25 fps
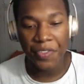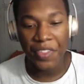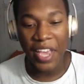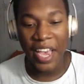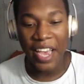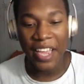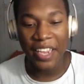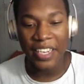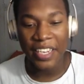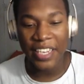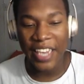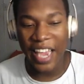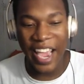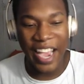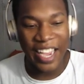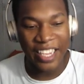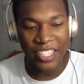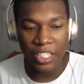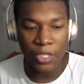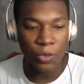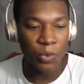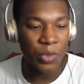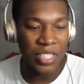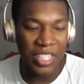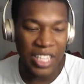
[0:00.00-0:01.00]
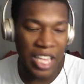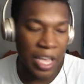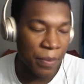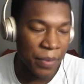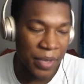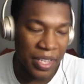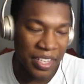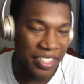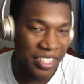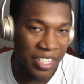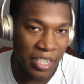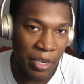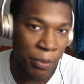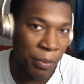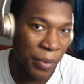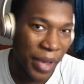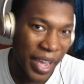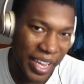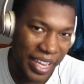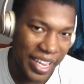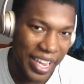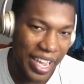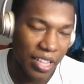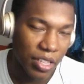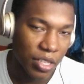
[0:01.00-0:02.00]
that they actually wouldn't let me into the
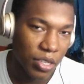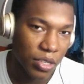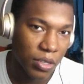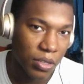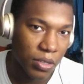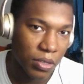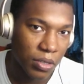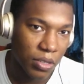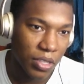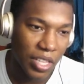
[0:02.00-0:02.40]
Met Gala.